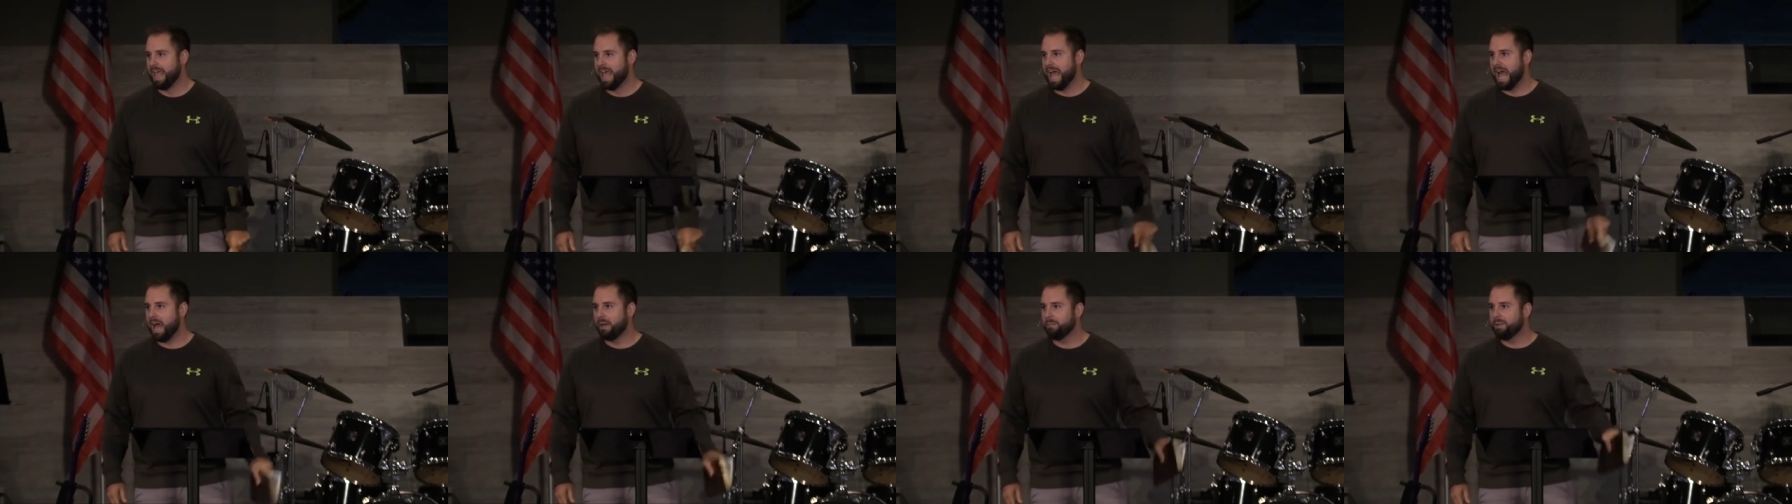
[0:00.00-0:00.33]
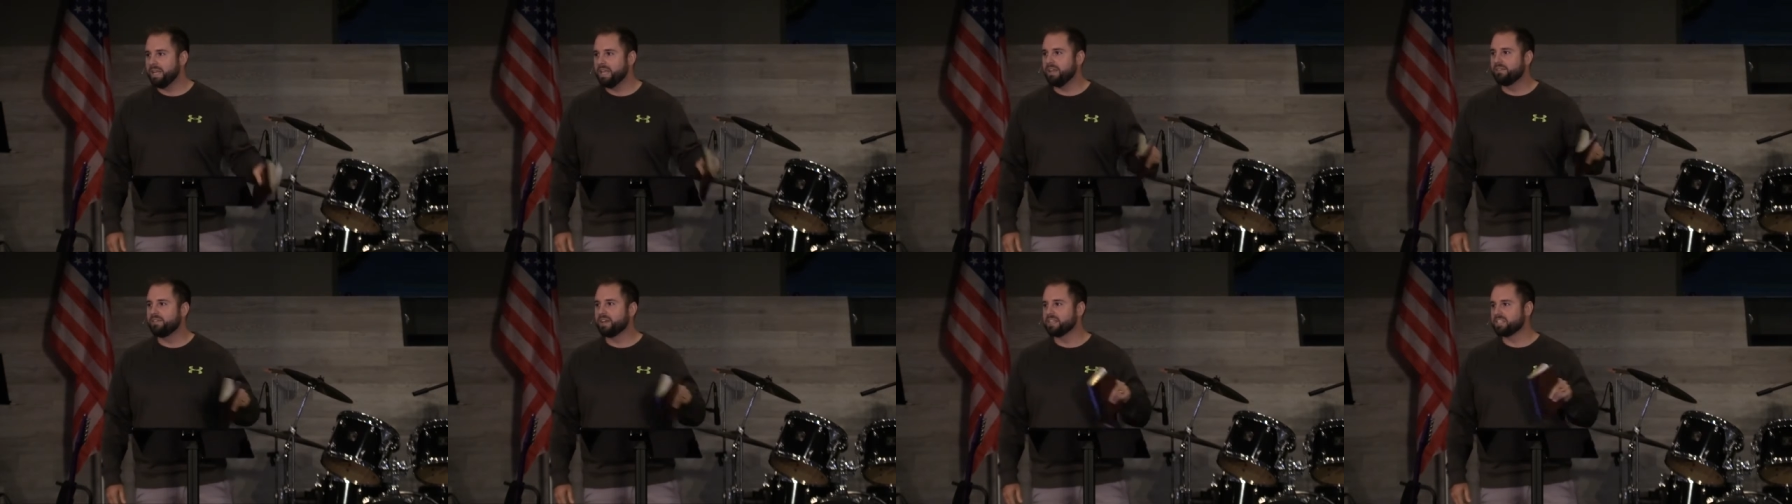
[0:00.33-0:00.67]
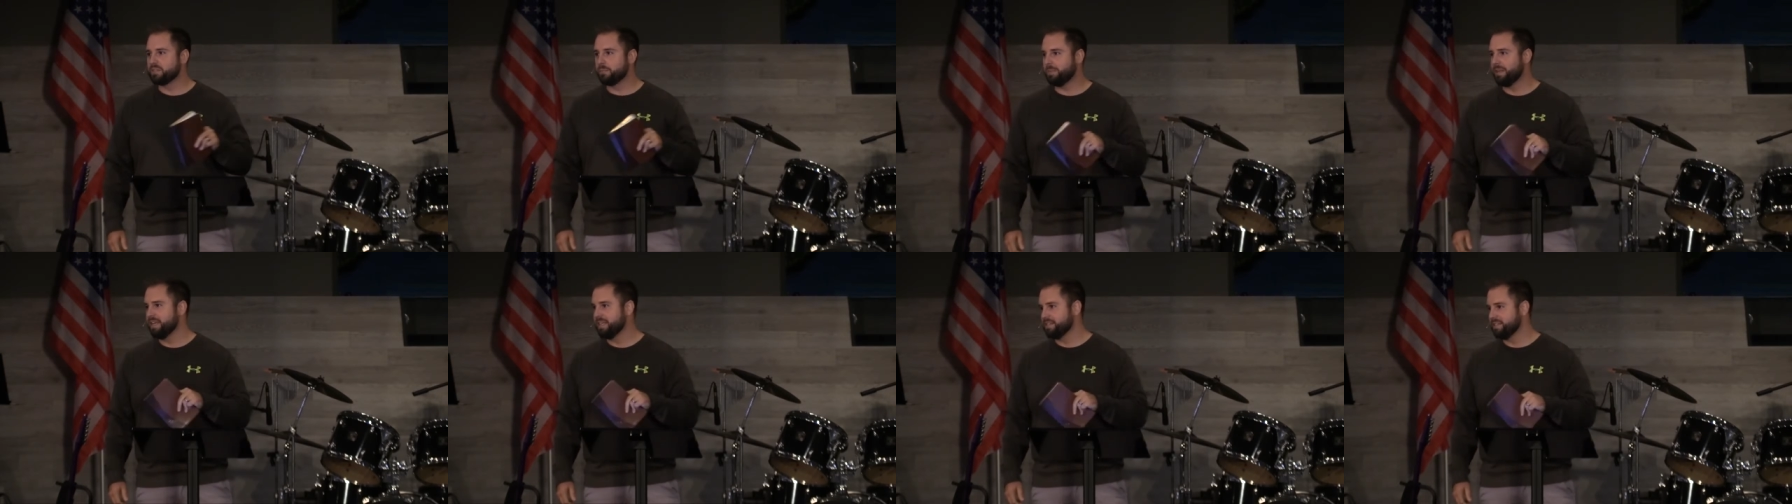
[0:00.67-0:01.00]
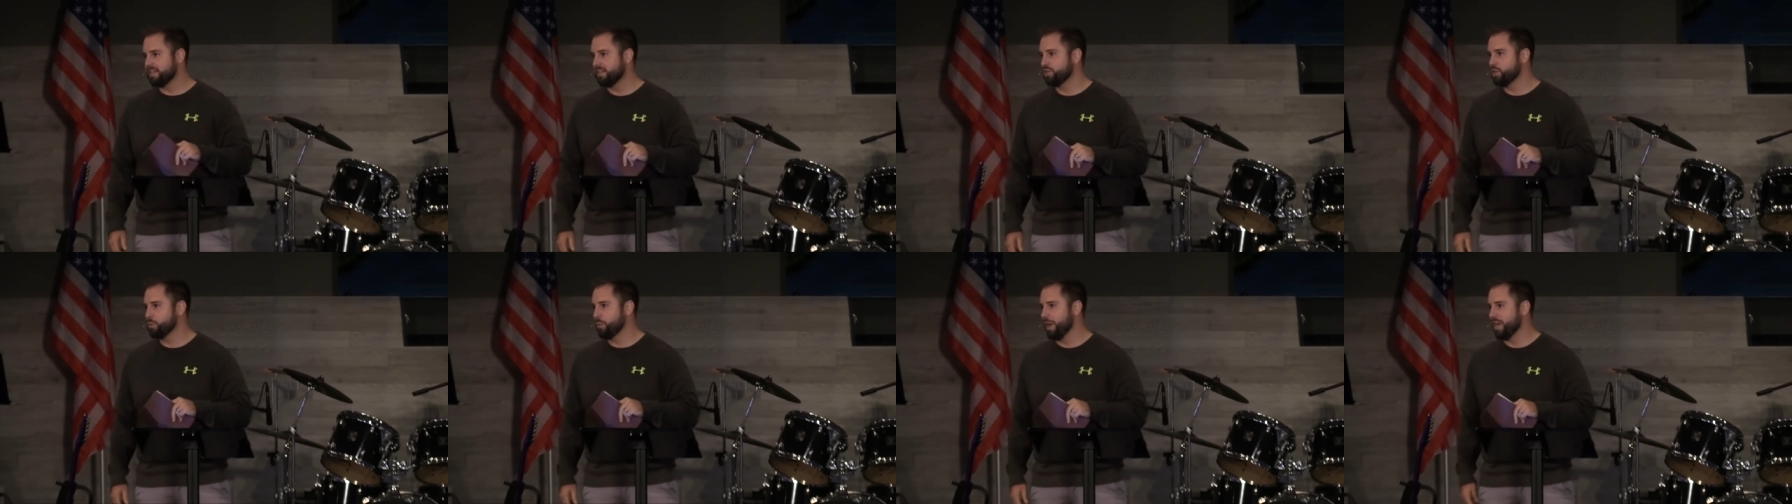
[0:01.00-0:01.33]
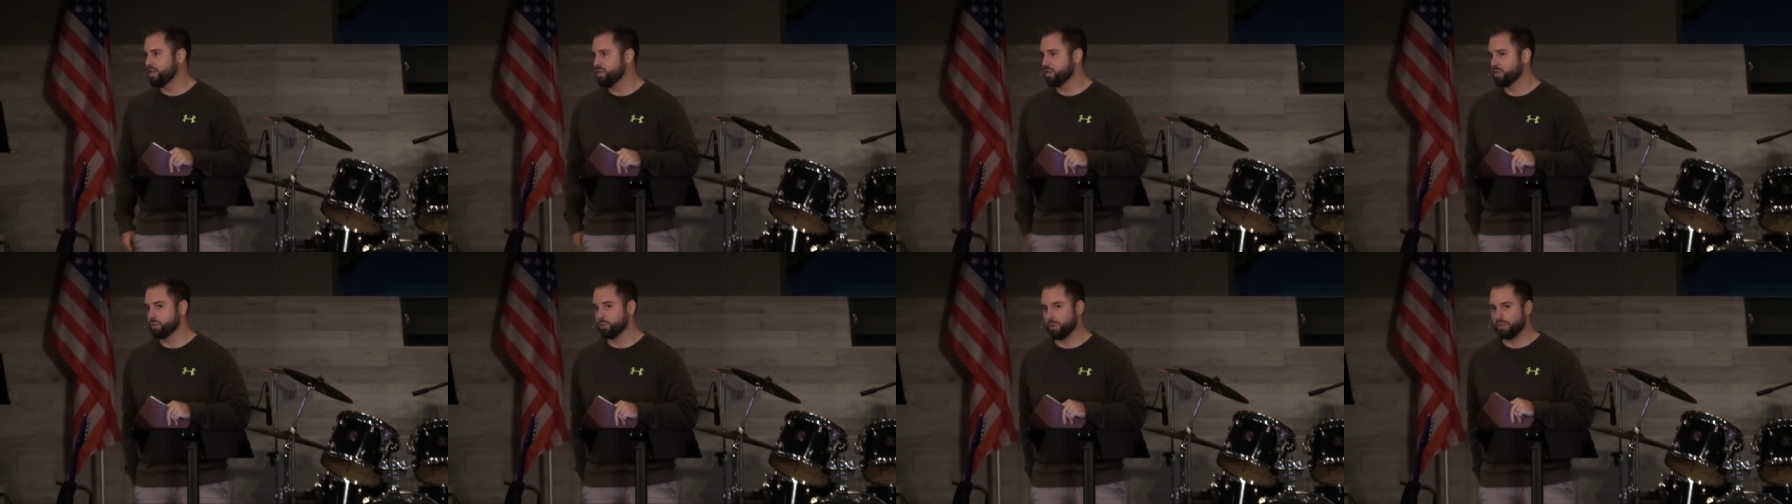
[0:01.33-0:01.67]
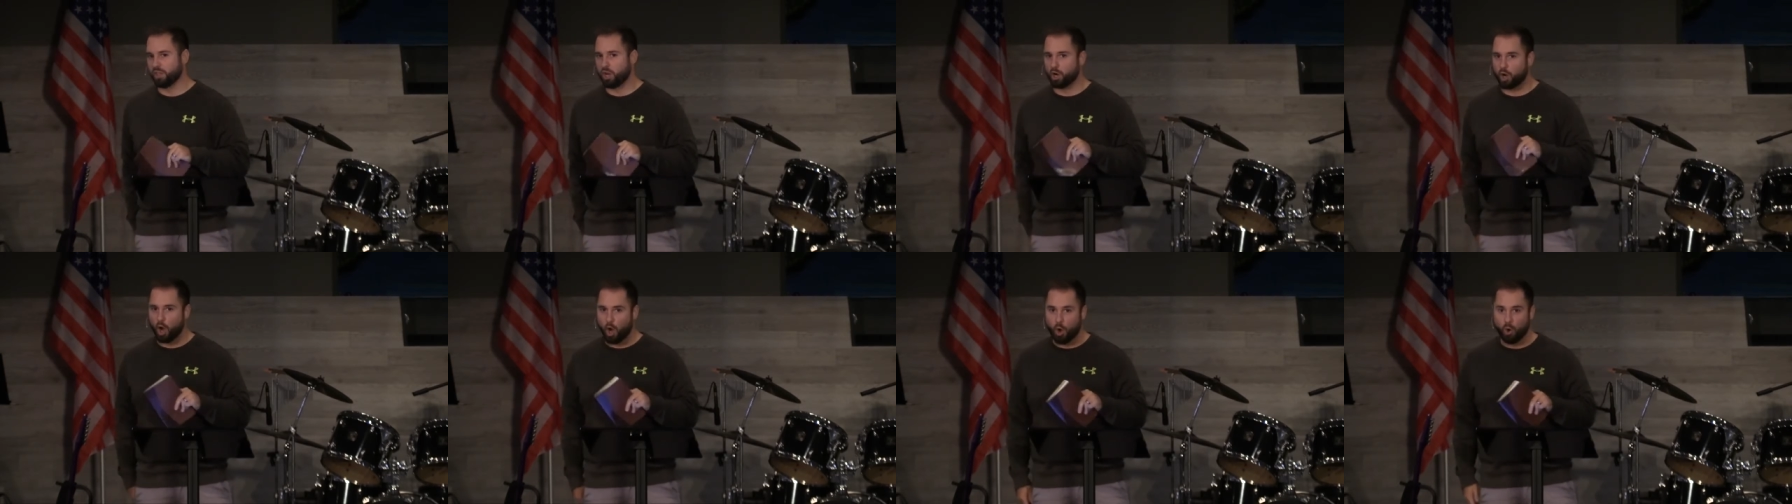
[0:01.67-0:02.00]
How many of us have been in situations
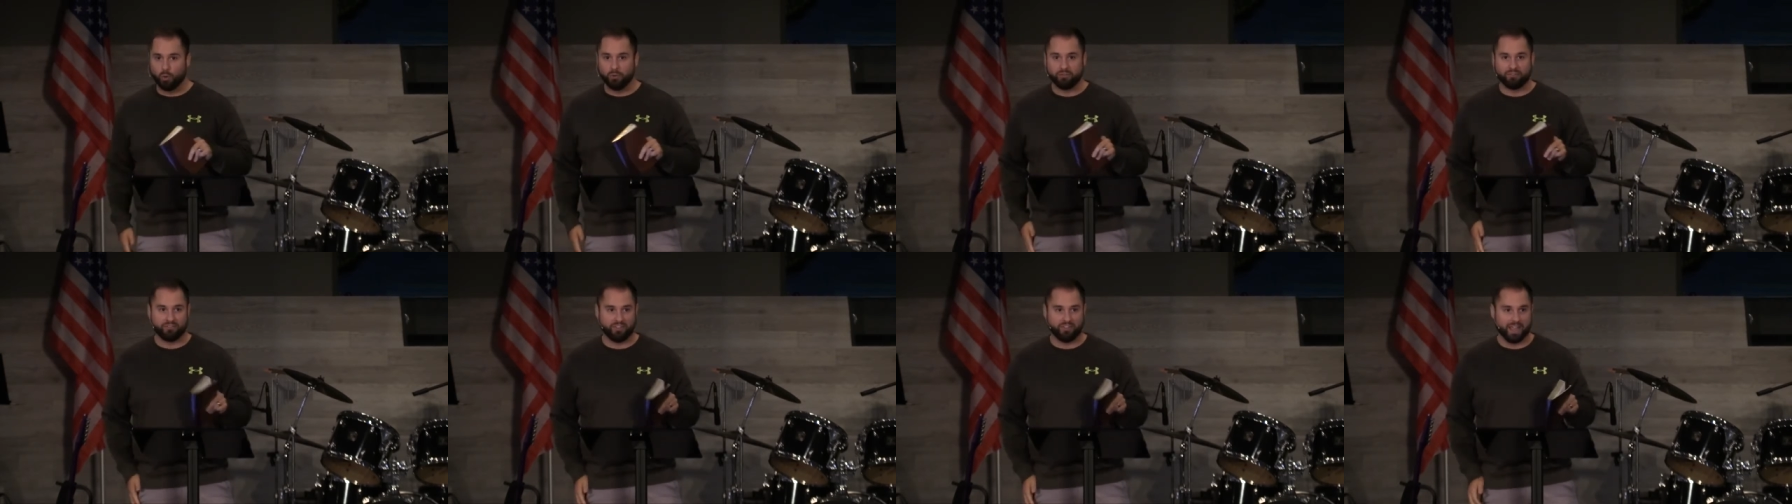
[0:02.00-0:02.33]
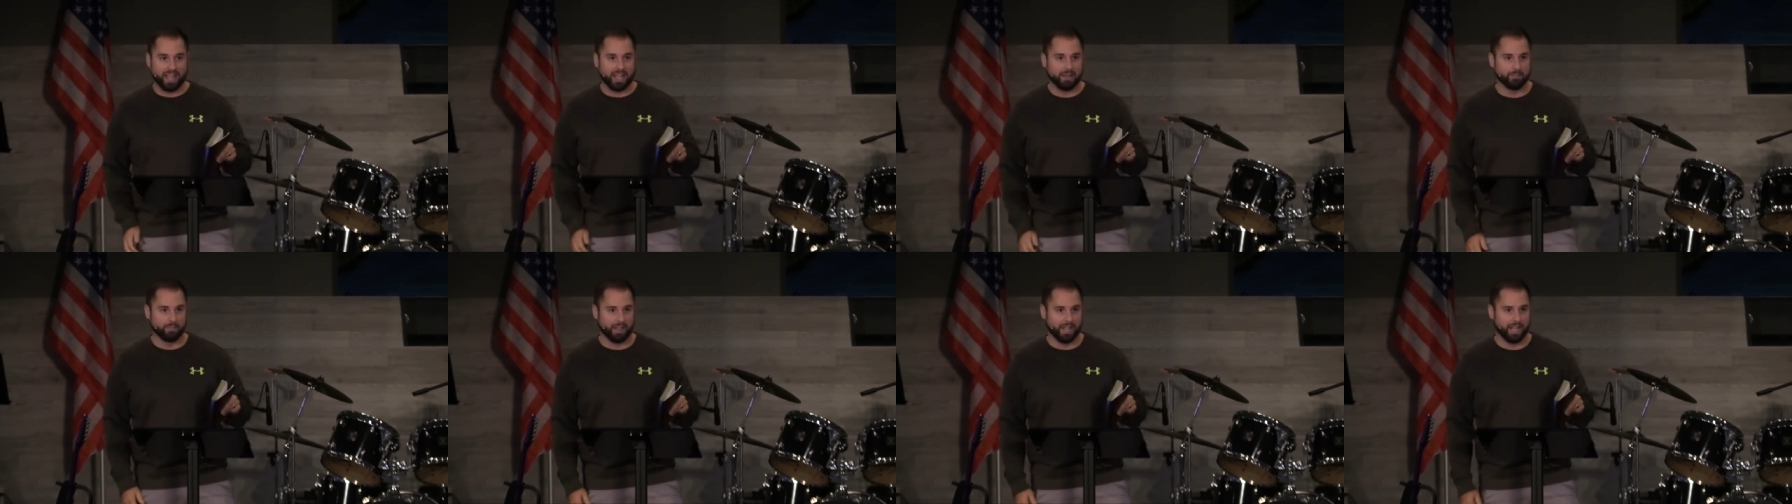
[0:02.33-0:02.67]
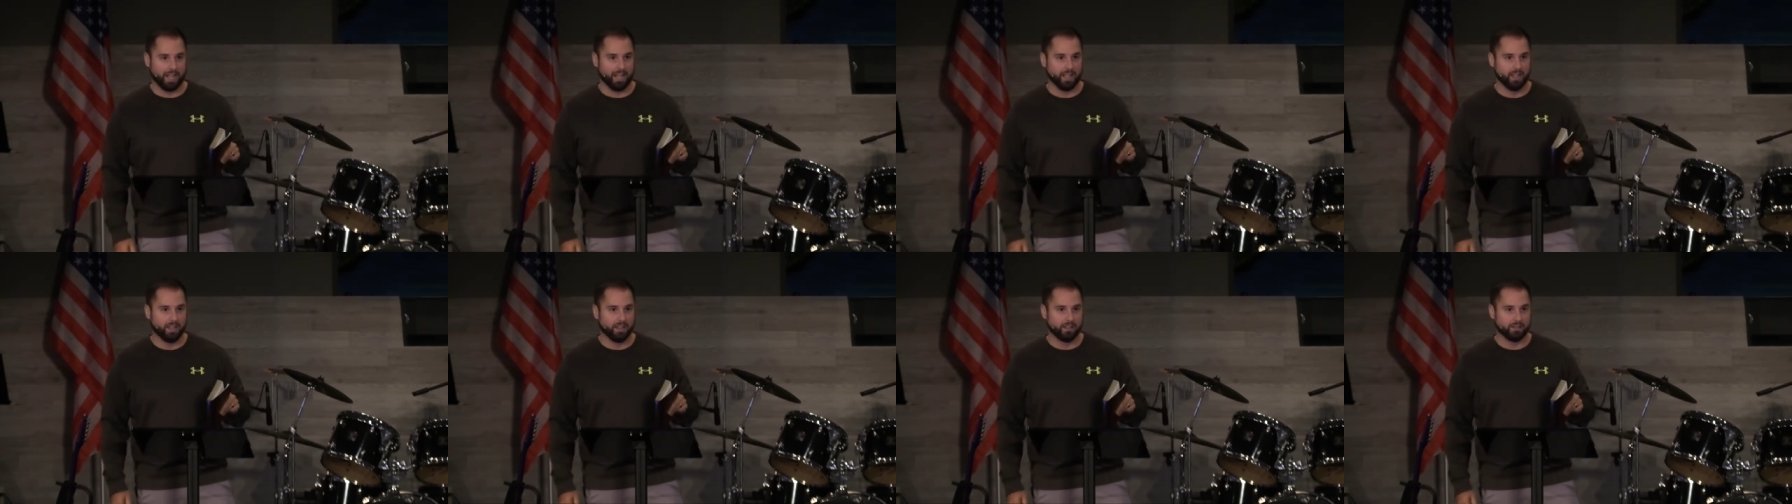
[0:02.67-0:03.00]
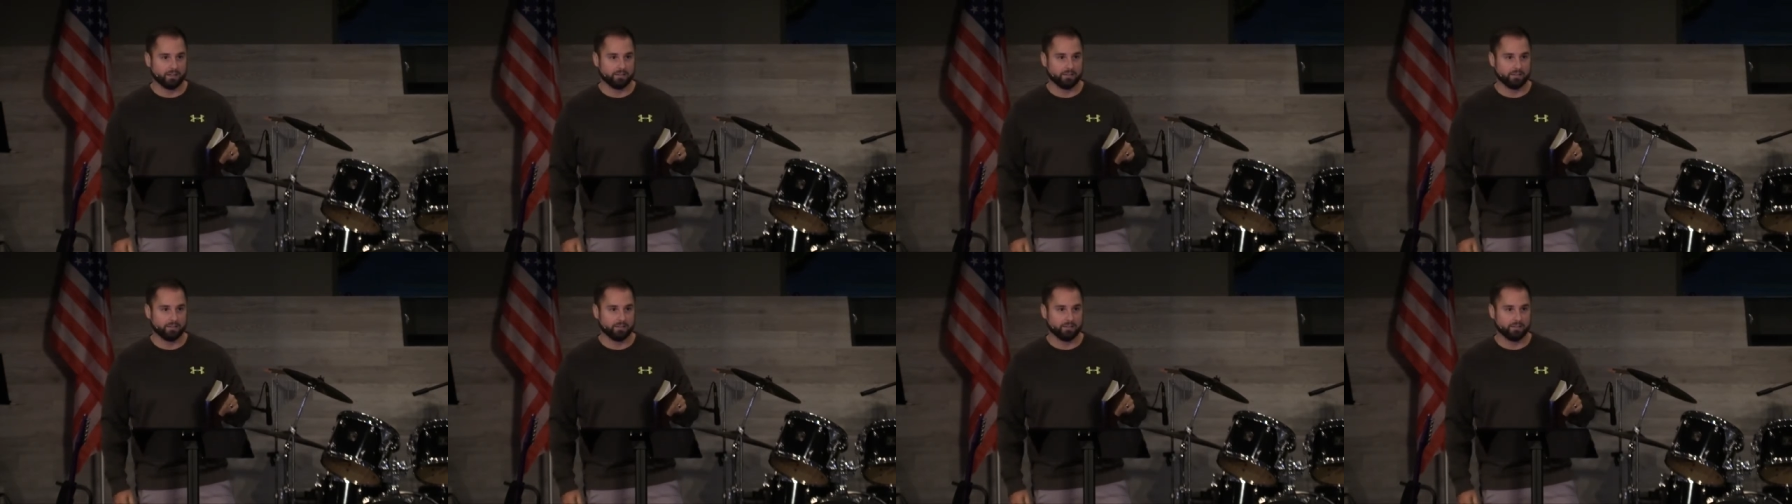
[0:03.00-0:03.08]
with our own family,